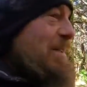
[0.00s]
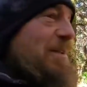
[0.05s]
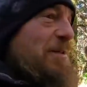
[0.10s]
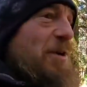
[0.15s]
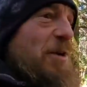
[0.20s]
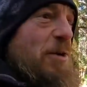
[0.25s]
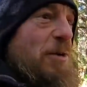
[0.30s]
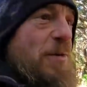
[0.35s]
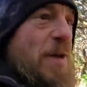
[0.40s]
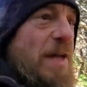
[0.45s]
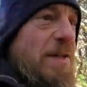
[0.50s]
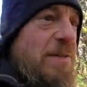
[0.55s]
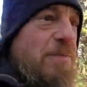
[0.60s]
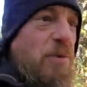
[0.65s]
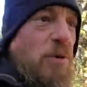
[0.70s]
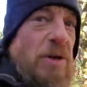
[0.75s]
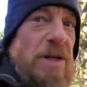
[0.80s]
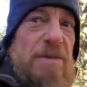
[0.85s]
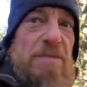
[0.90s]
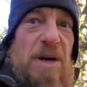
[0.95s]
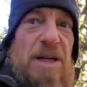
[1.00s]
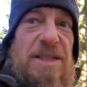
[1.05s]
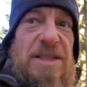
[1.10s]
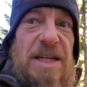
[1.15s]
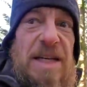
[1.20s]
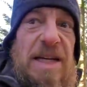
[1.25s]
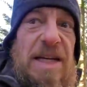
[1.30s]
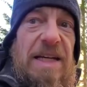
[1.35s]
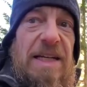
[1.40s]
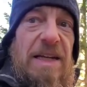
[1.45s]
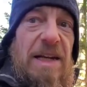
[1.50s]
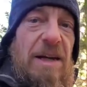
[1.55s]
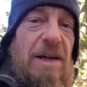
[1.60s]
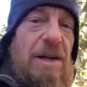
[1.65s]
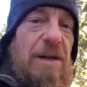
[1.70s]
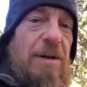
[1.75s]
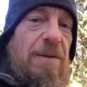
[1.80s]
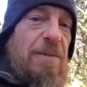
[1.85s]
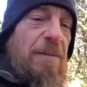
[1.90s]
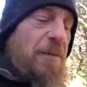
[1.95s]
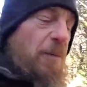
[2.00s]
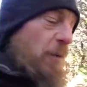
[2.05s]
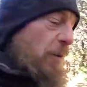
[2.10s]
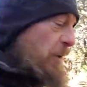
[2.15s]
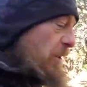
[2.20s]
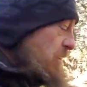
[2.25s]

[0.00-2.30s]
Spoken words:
so that's pretty much it for